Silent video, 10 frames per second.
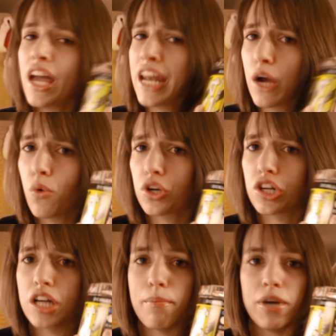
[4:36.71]
And I
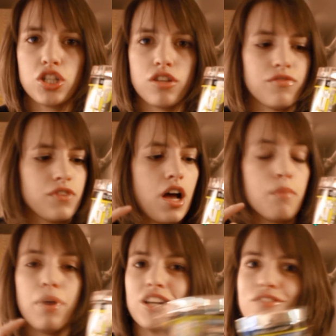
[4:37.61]
ordered a bunch
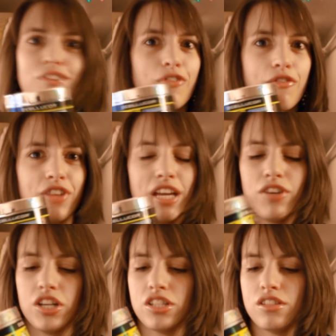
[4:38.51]
of different
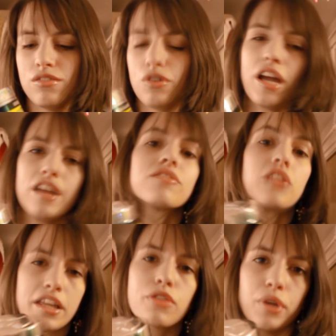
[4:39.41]
flavors, okay,
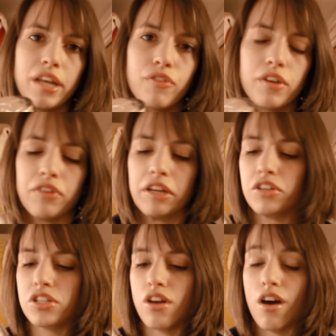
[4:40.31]
like 3 different
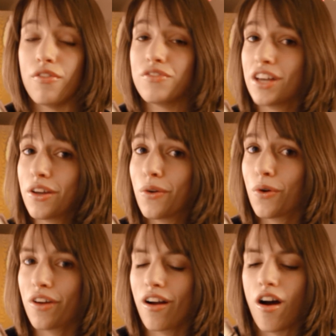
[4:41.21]
flavors off of
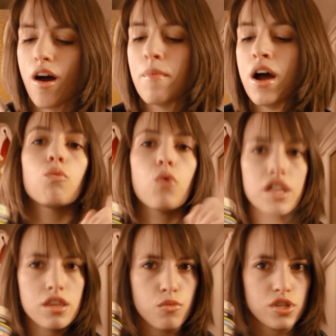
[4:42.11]
Cellucor.com.
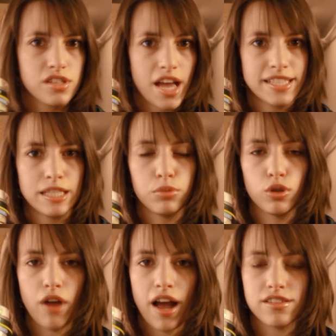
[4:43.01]
One of them was Icy
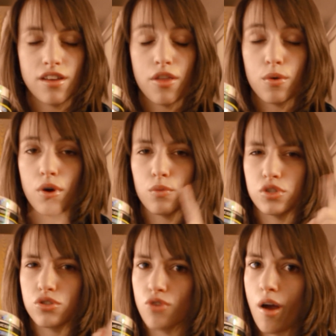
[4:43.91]
Blue Raz, the other one
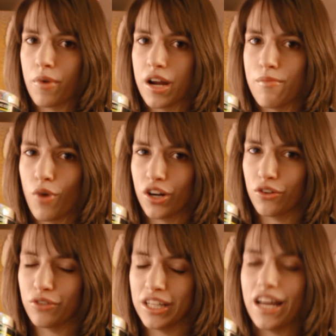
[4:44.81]
was Strawberry
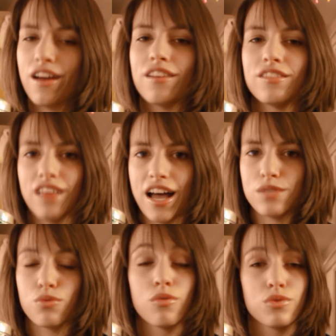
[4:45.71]
Margarita, and the
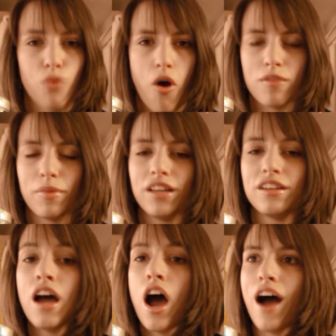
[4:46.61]
last one was
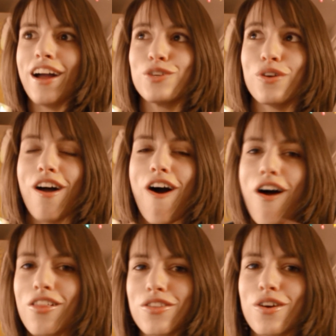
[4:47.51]
Watermelon. I enjoyed
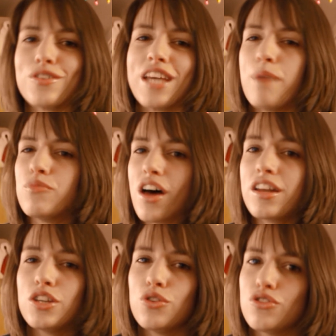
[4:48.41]
all of those. I'm
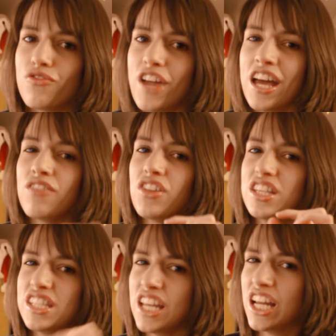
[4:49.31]
not a huge fan of the
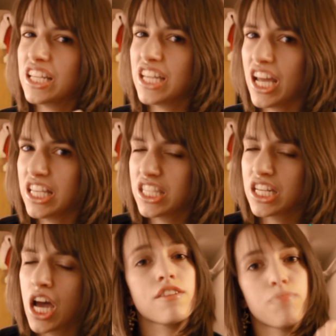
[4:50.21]
acidic
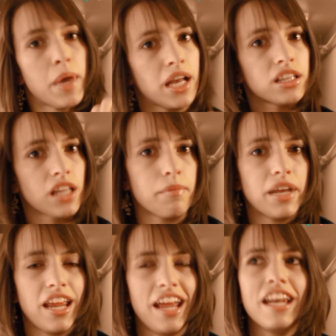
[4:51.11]
taste of pink
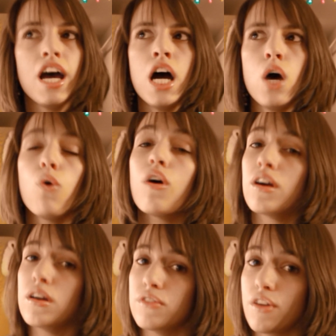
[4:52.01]
lemonade
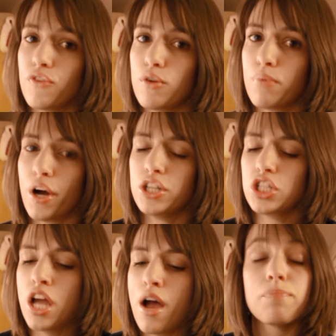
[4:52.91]
or the fruit
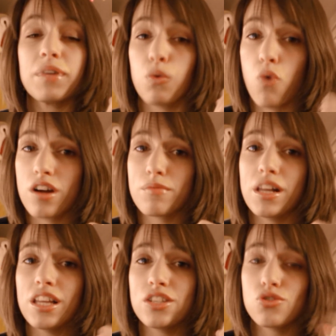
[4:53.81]
punch, but the
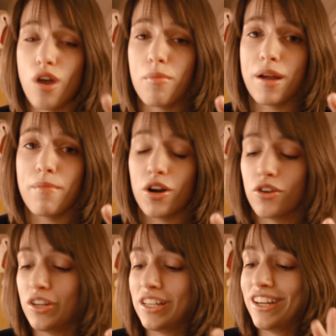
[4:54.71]
Watermelon, Strawberry
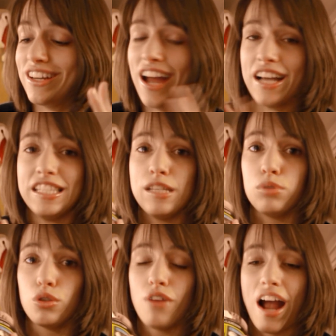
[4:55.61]
Margarita, and Icy
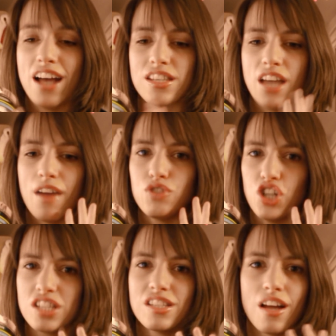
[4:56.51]
Blue Raz have
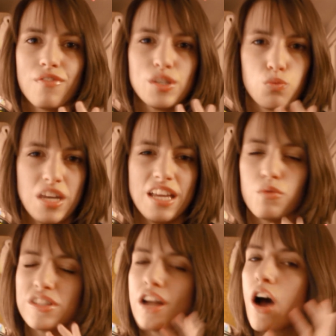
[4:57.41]
just enough sweet.
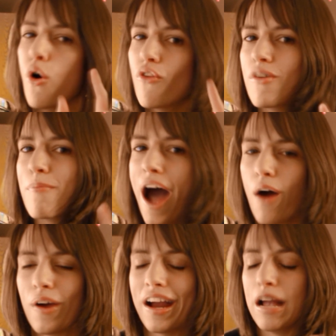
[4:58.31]
It's not
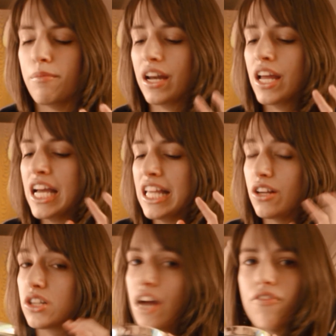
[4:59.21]
overpowering, but
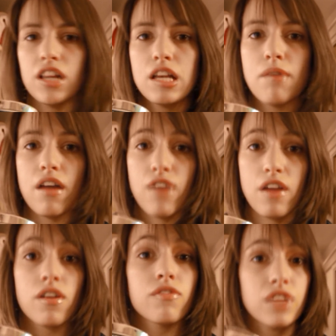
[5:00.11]
they're definitely my
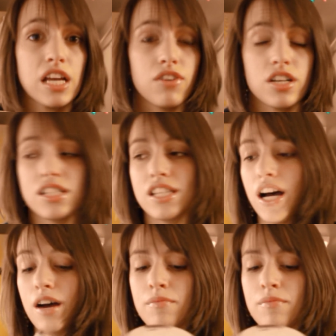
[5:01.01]
favorite flavors.